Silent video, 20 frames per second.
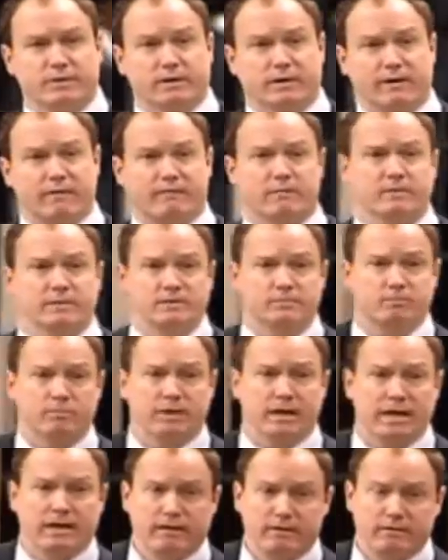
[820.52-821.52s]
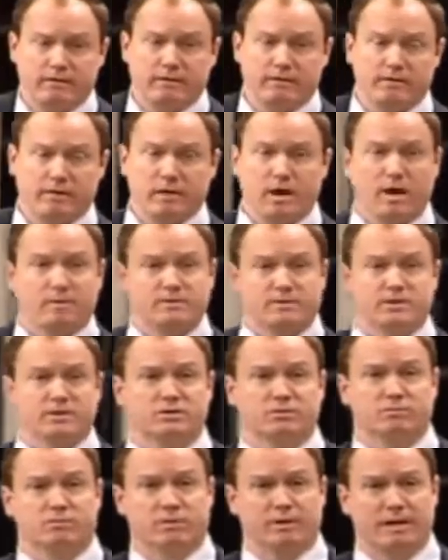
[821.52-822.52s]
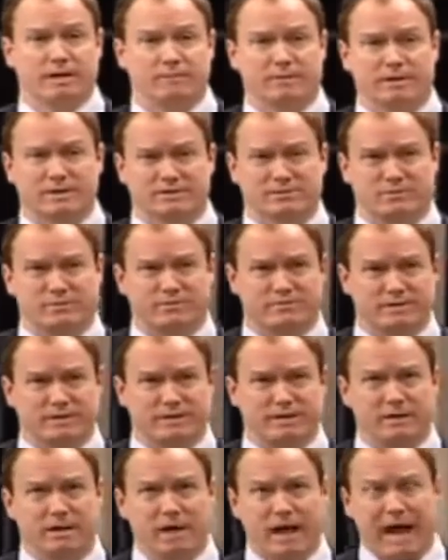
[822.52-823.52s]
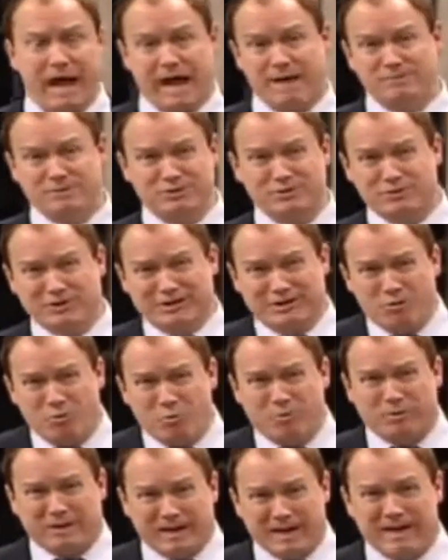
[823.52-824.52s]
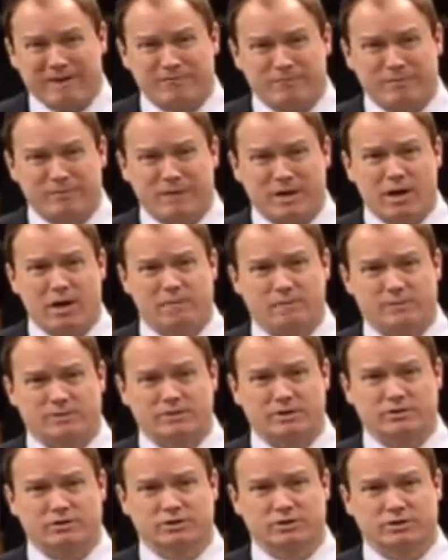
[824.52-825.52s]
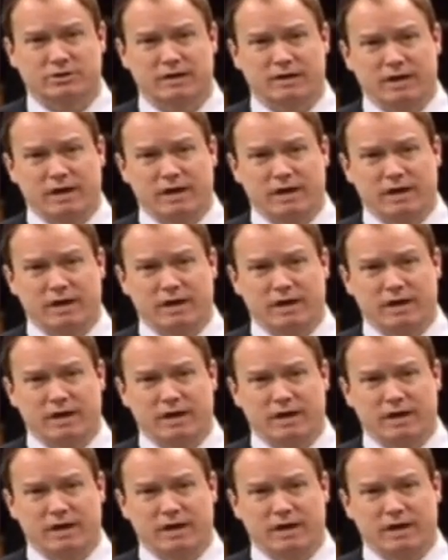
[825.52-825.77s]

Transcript: the government's plan and the opposition plan, because we've seen absolutely no plan from the opposition.